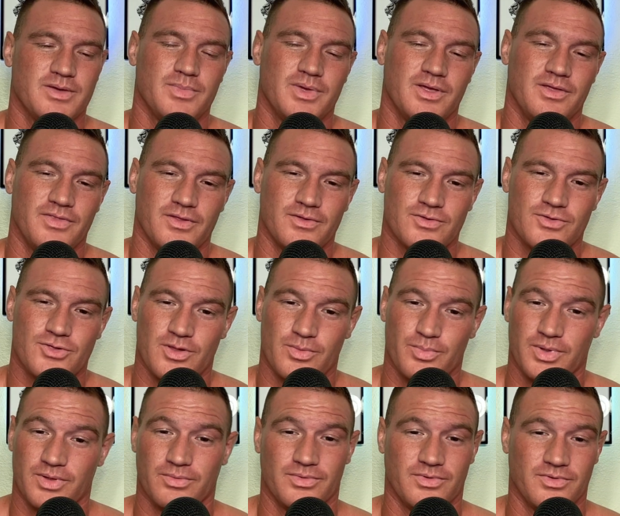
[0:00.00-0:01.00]
and they'll ship
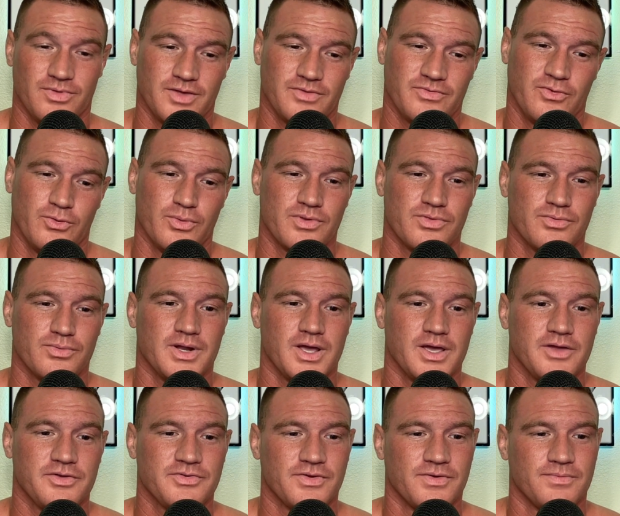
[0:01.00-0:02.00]
it in like 2 or 3
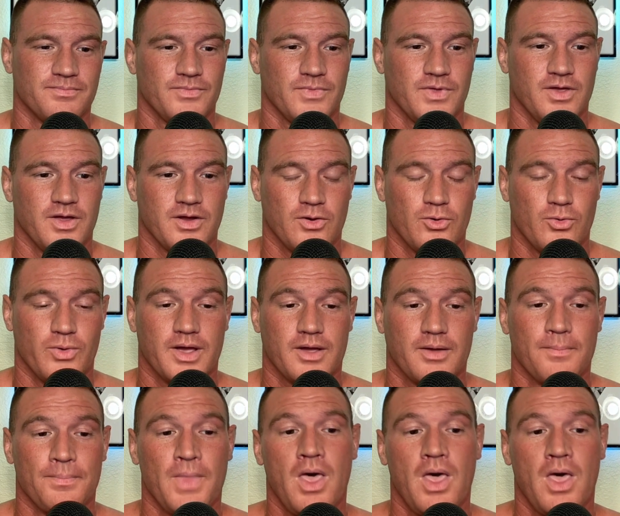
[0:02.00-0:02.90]
days. Get it quick.